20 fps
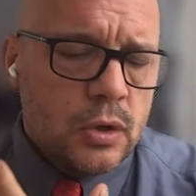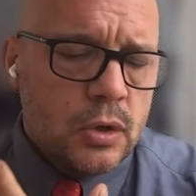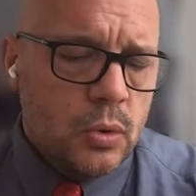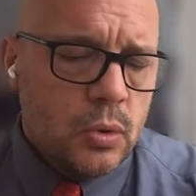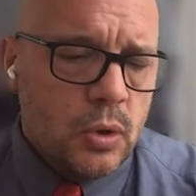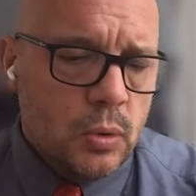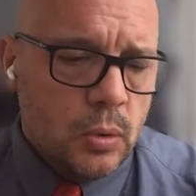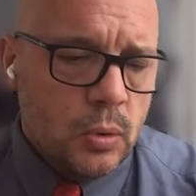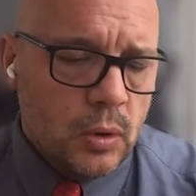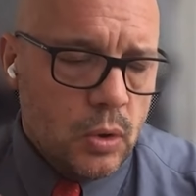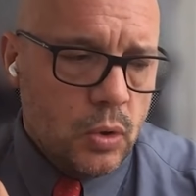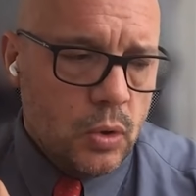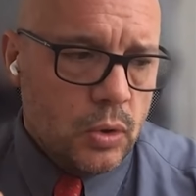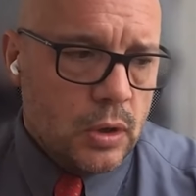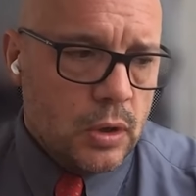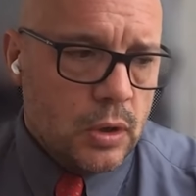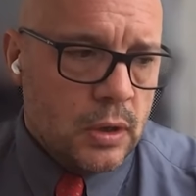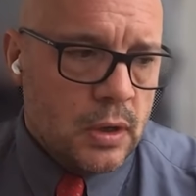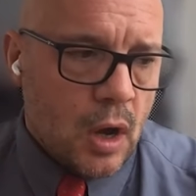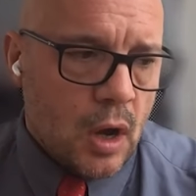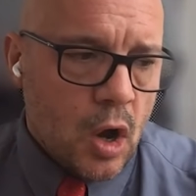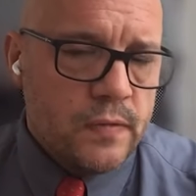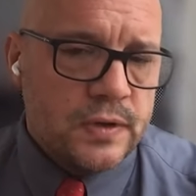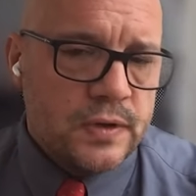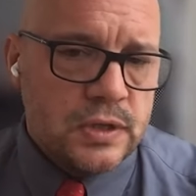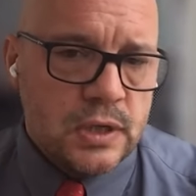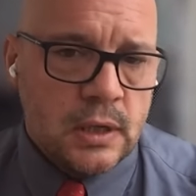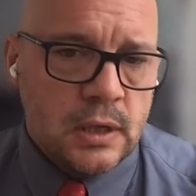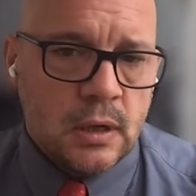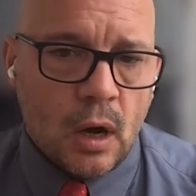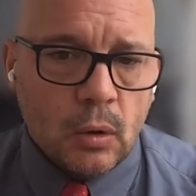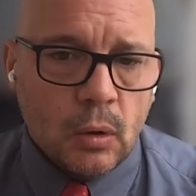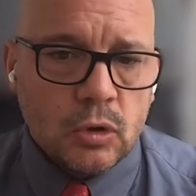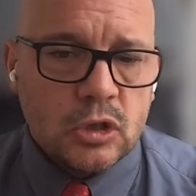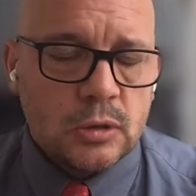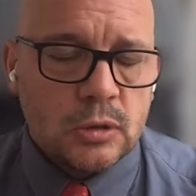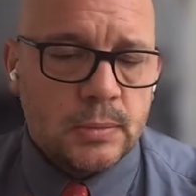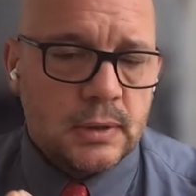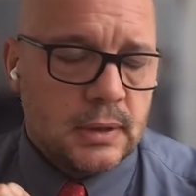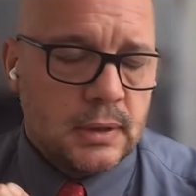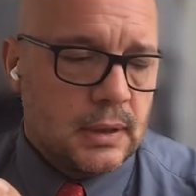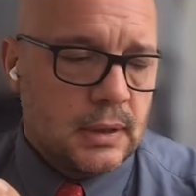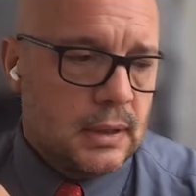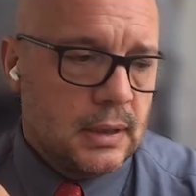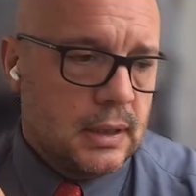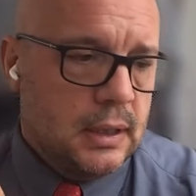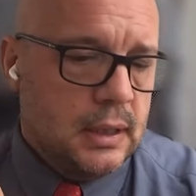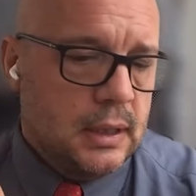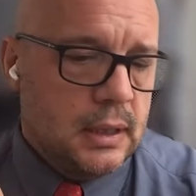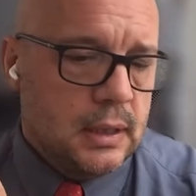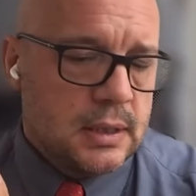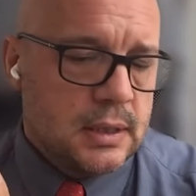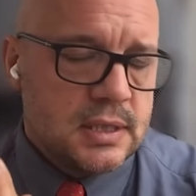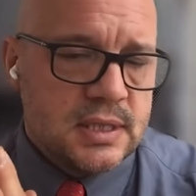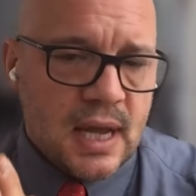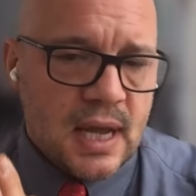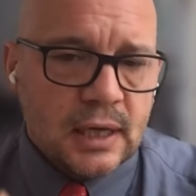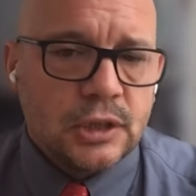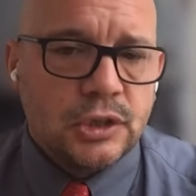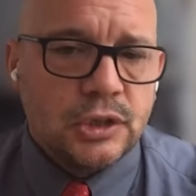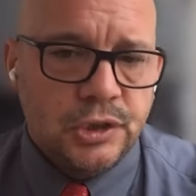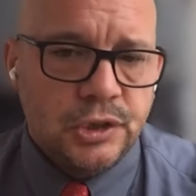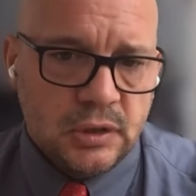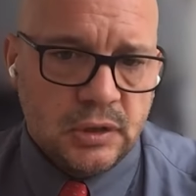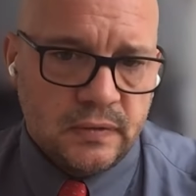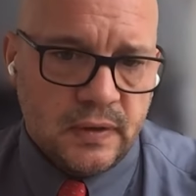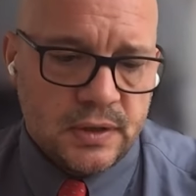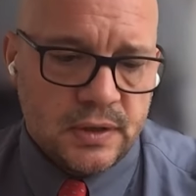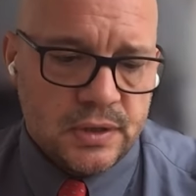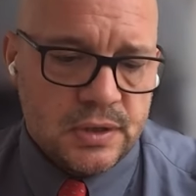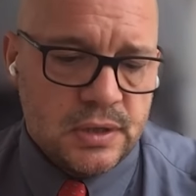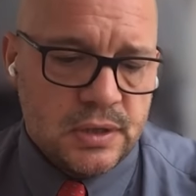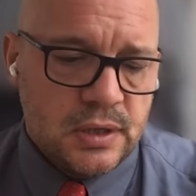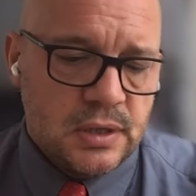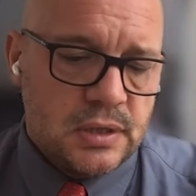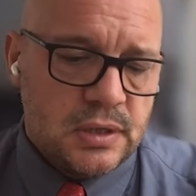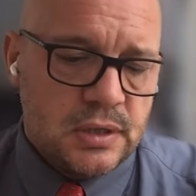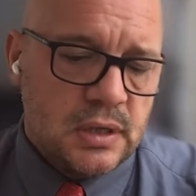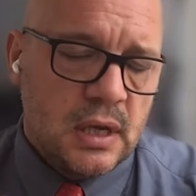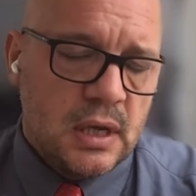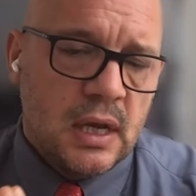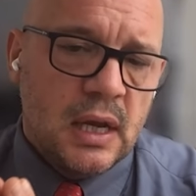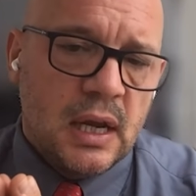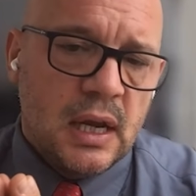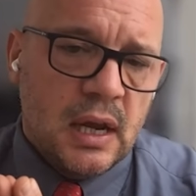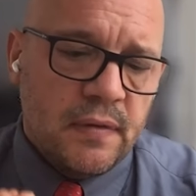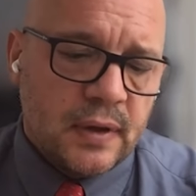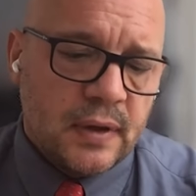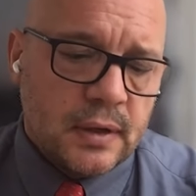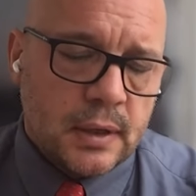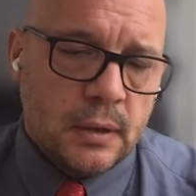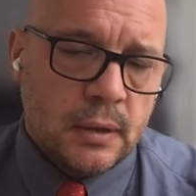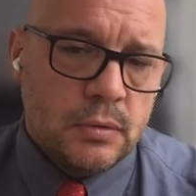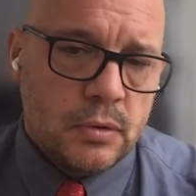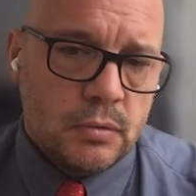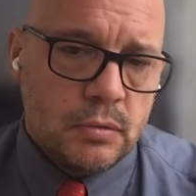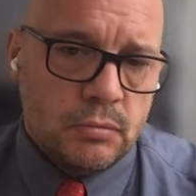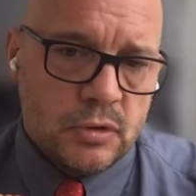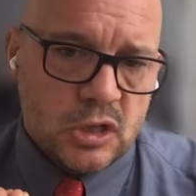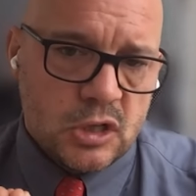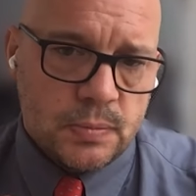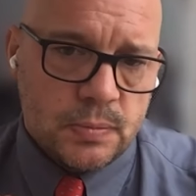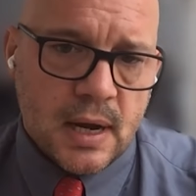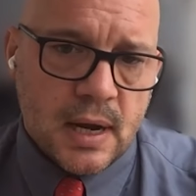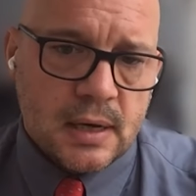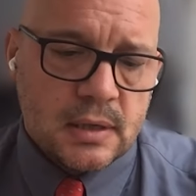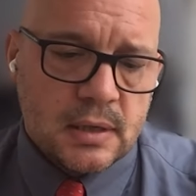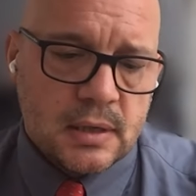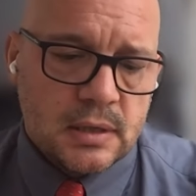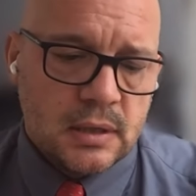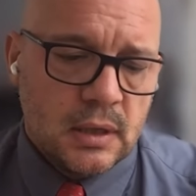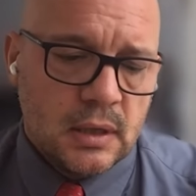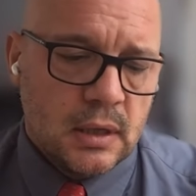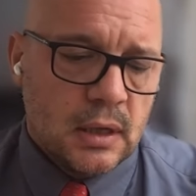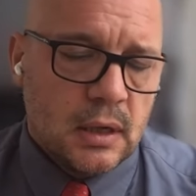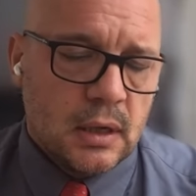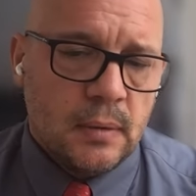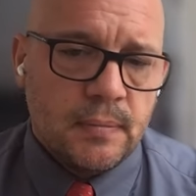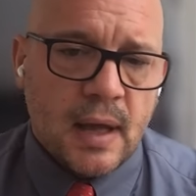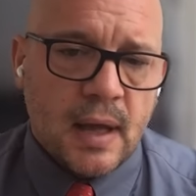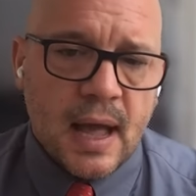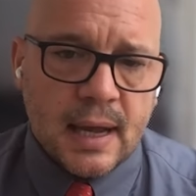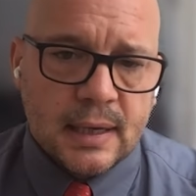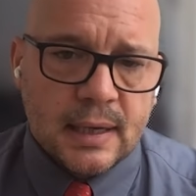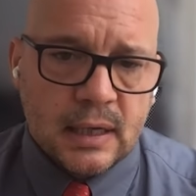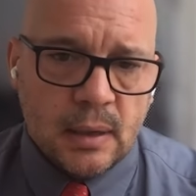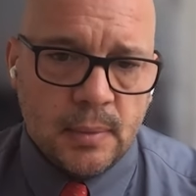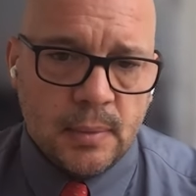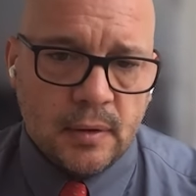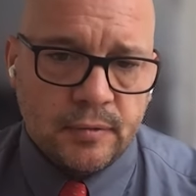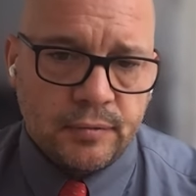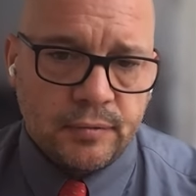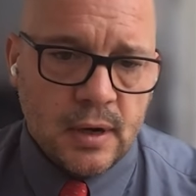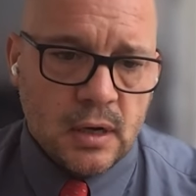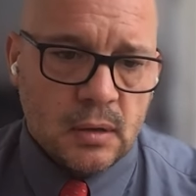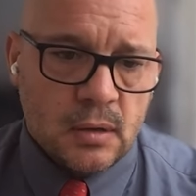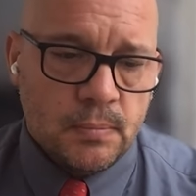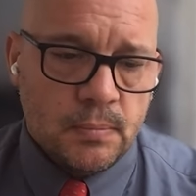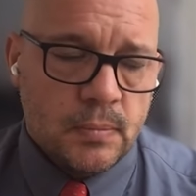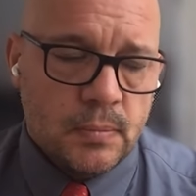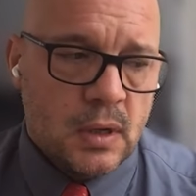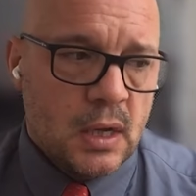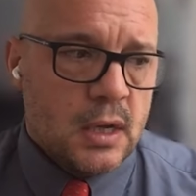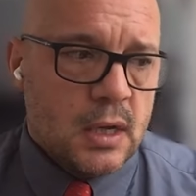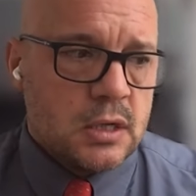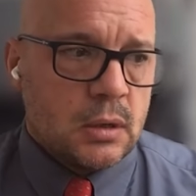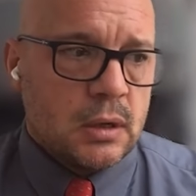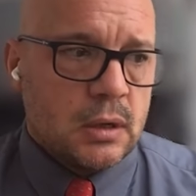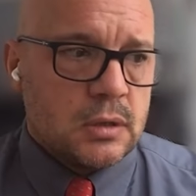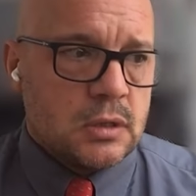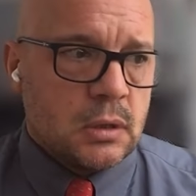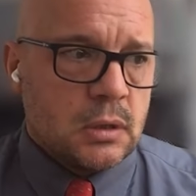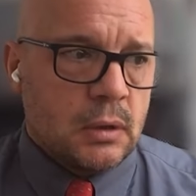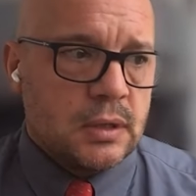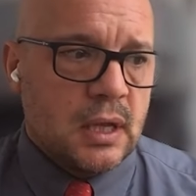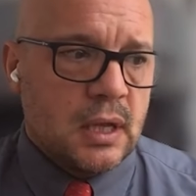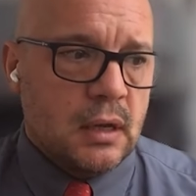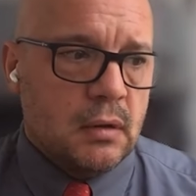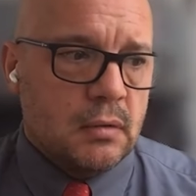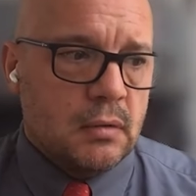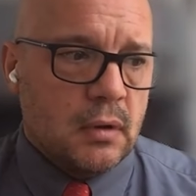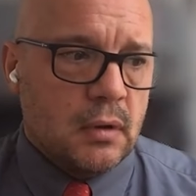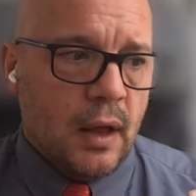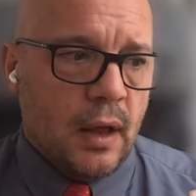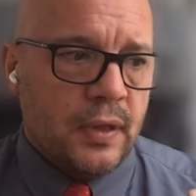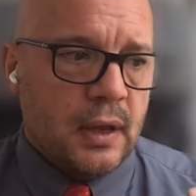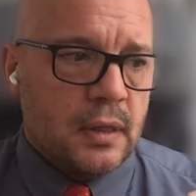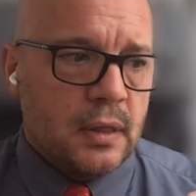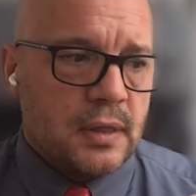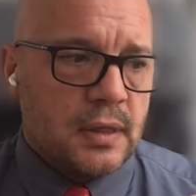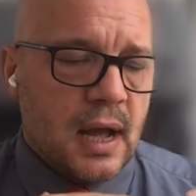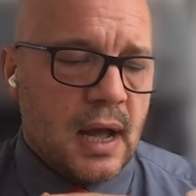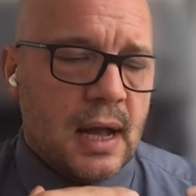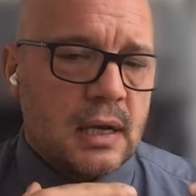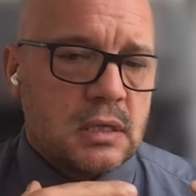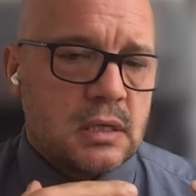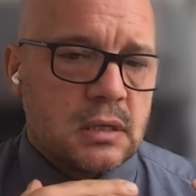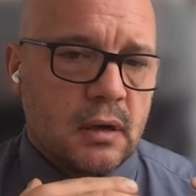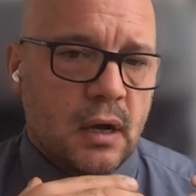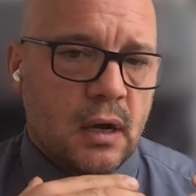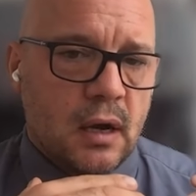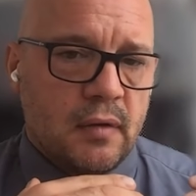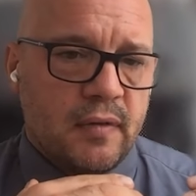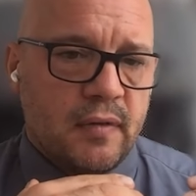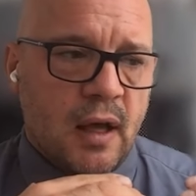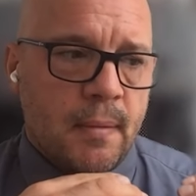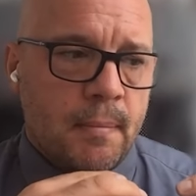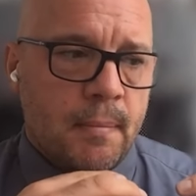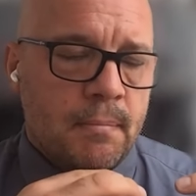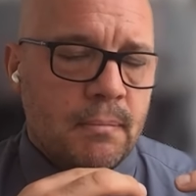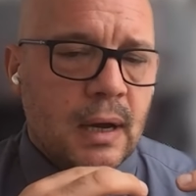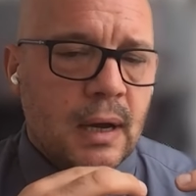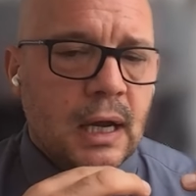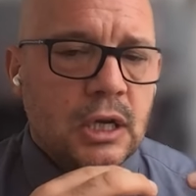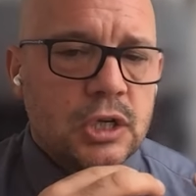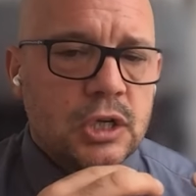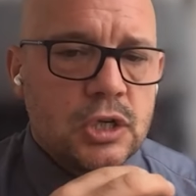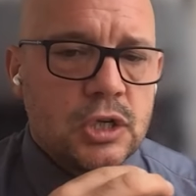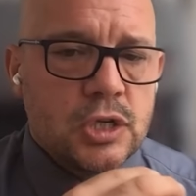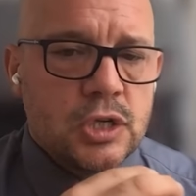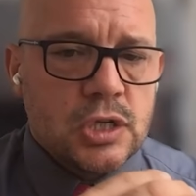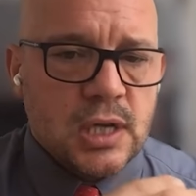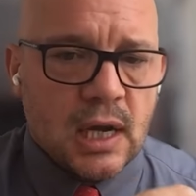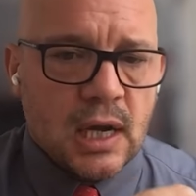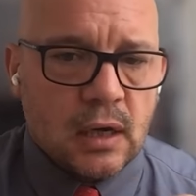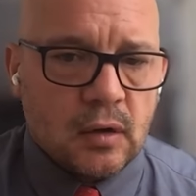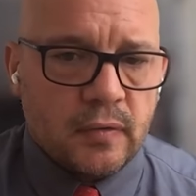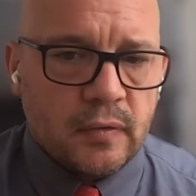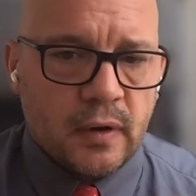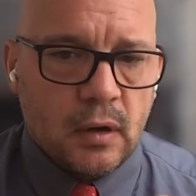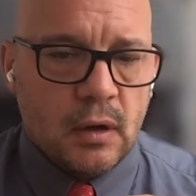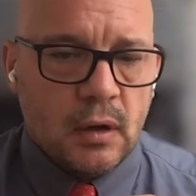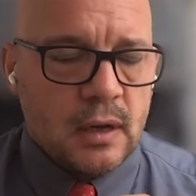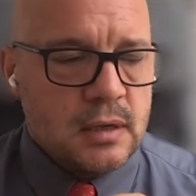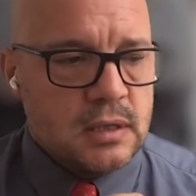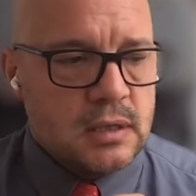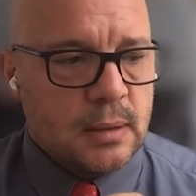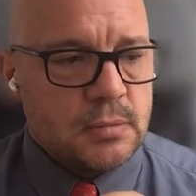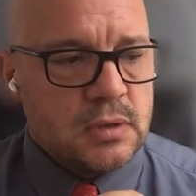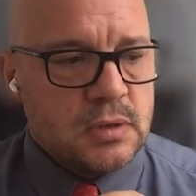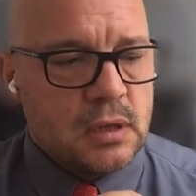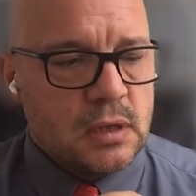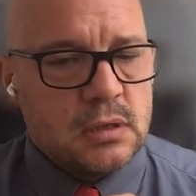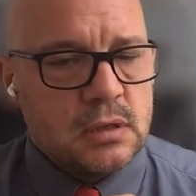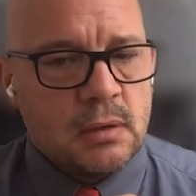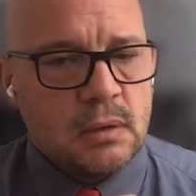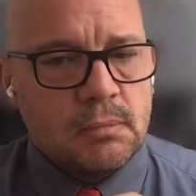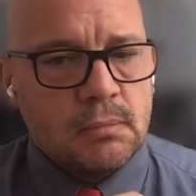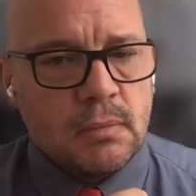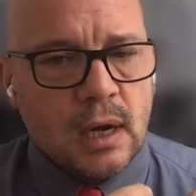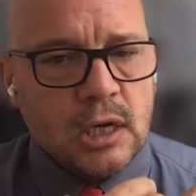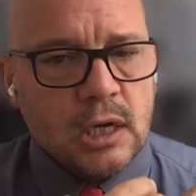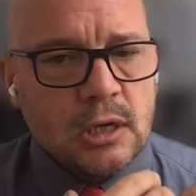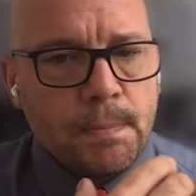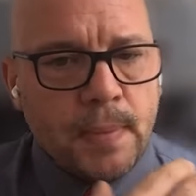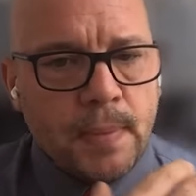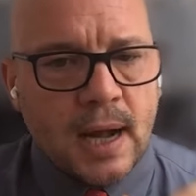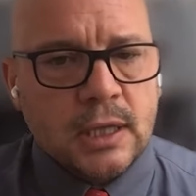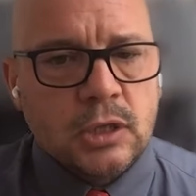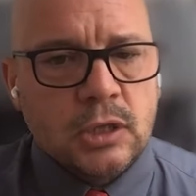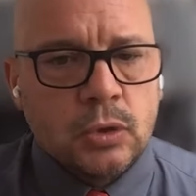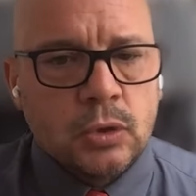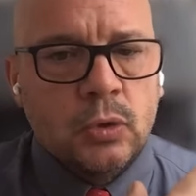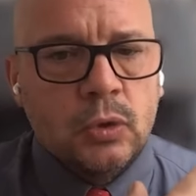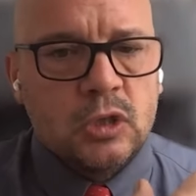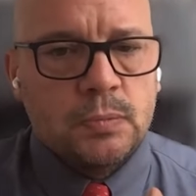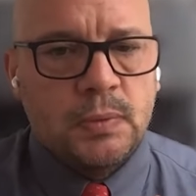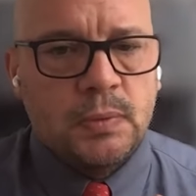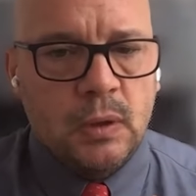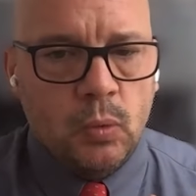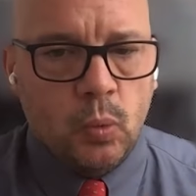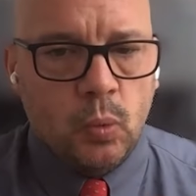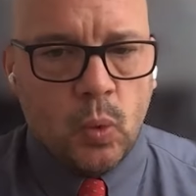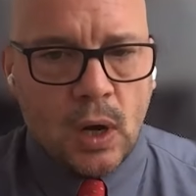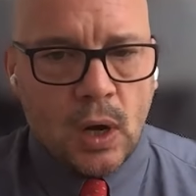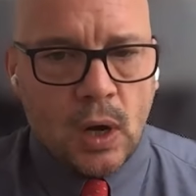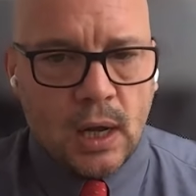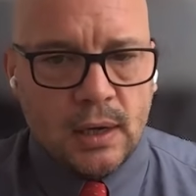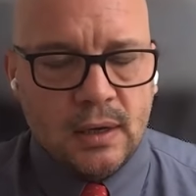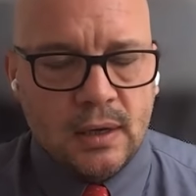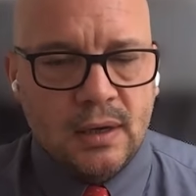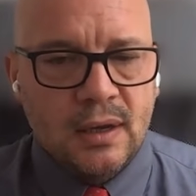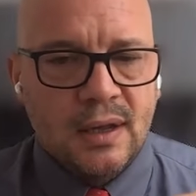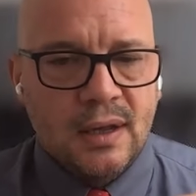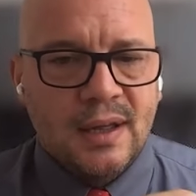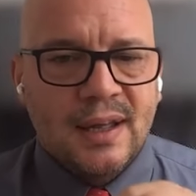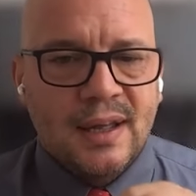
who, who, who can oversee and ultimately uh, sanction universities if they don't respect um, academic freedom. So, so I think I think that's a kind of a major salvo. In some sense, a major battle has been won